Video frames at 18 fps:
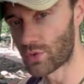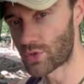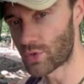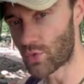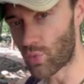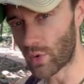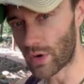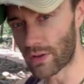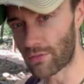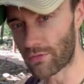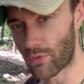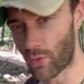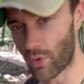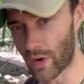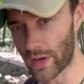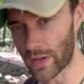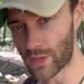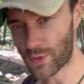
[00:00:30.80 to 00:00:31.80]

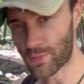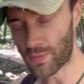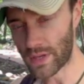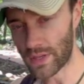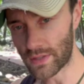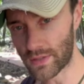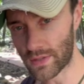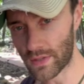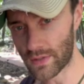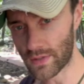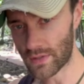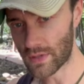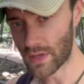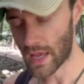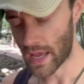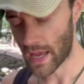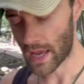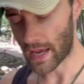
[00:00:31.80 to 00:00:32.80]
24-inch pieces
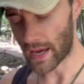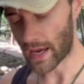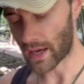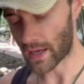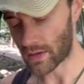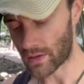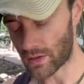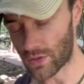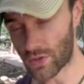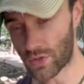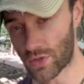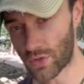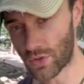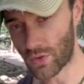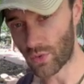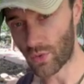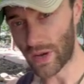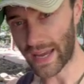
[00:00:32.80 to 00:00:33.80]
and
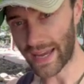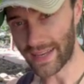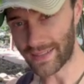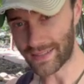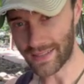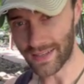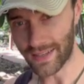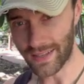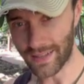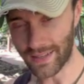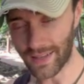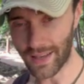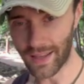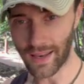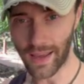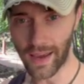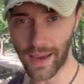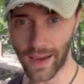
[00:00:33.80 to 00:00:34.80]
two
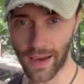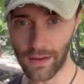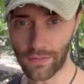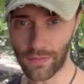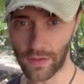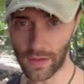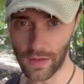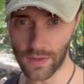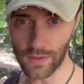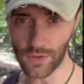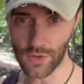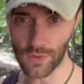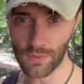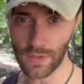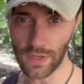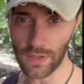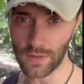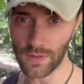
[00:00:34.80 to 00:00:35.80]
18.5-inch
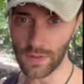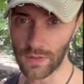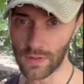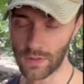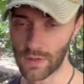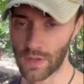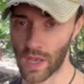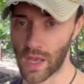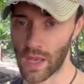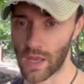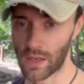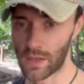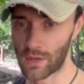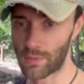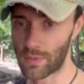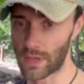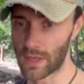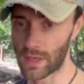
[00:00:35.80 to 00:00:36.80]
pieces to
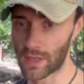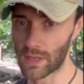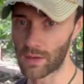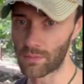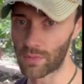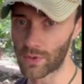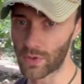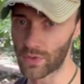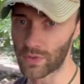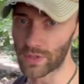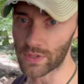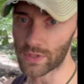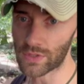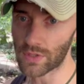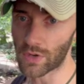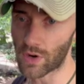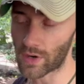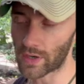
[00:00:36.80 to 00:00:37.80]
begin to build this
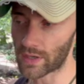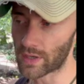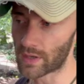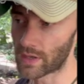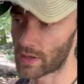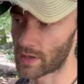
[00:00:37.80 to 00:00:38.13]
target